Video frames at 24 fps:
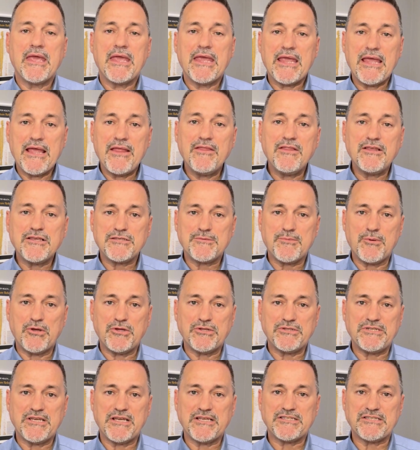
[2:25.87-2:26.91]
In the small
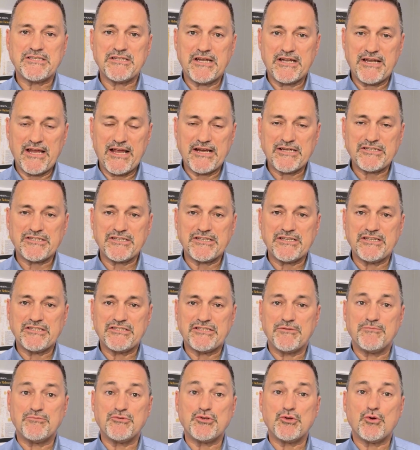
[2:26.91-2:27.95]
intestine, it actually gets
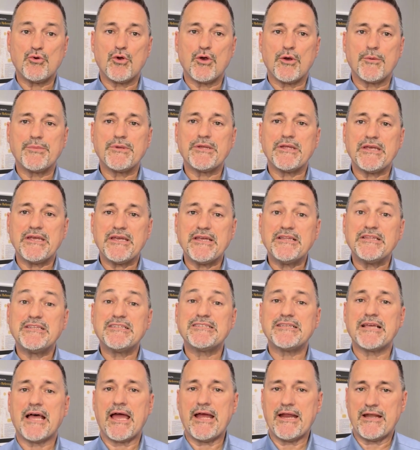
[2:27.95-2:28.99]
absorbed
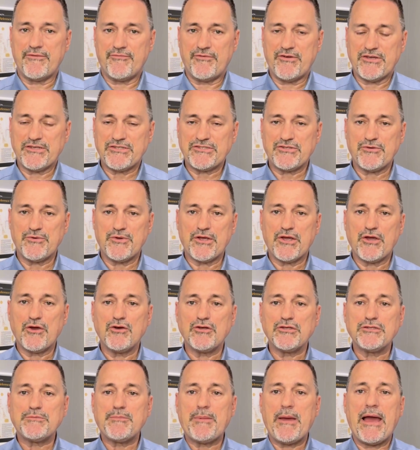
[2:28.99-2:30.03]
inside of us. So it
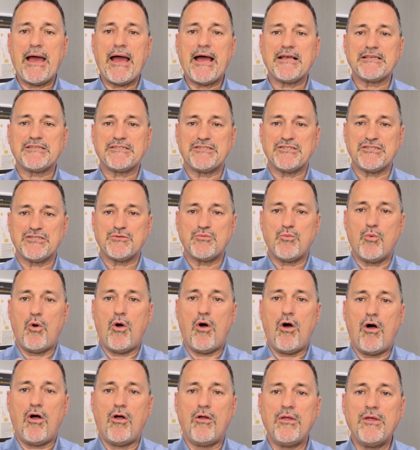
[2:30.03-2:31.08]
goes past this
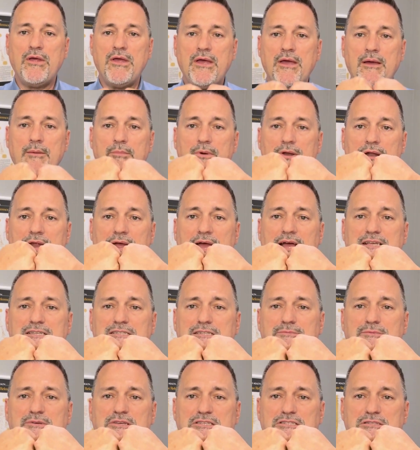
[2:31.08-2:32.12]
wall, but it has
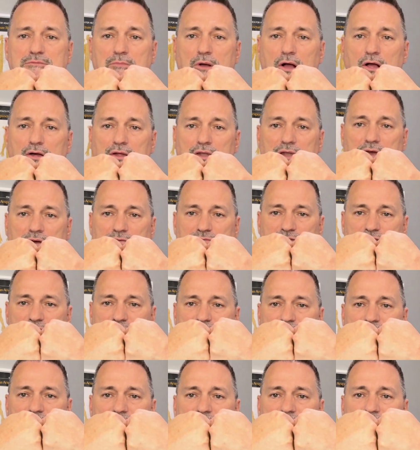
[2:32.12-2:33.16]
to be small enough.
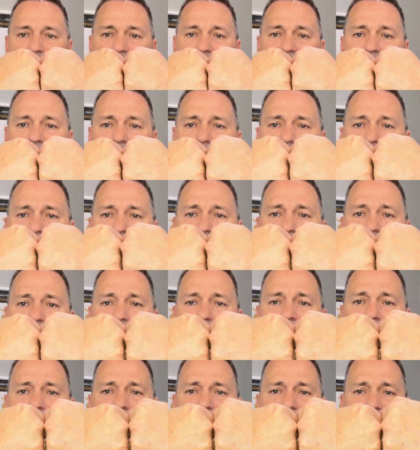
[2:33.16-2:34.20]
Just like here, you
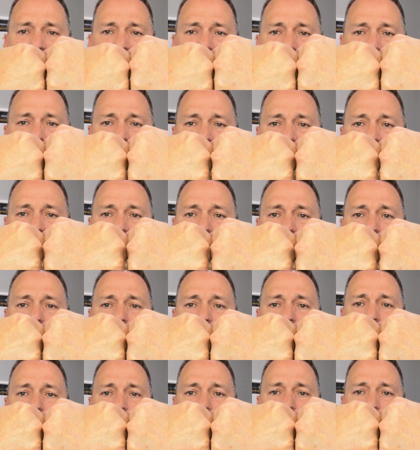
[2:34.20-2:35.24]
can kind of see there's a little
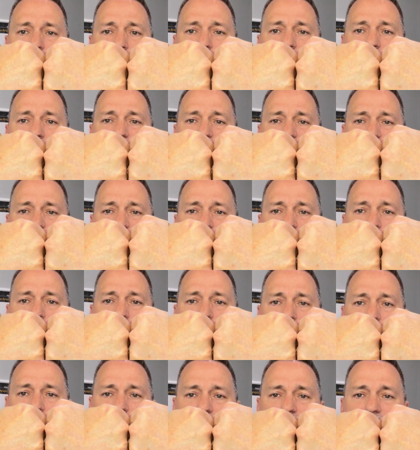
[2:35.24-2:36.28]
bit of room if it's
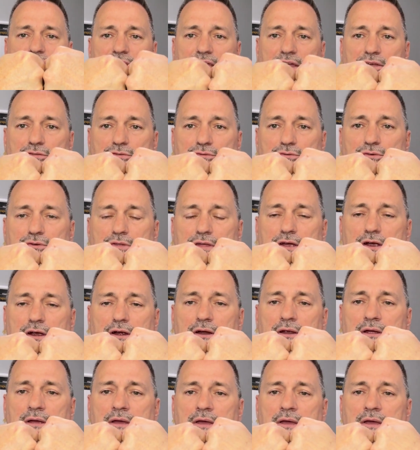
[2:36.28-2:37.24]
small enough to get through there.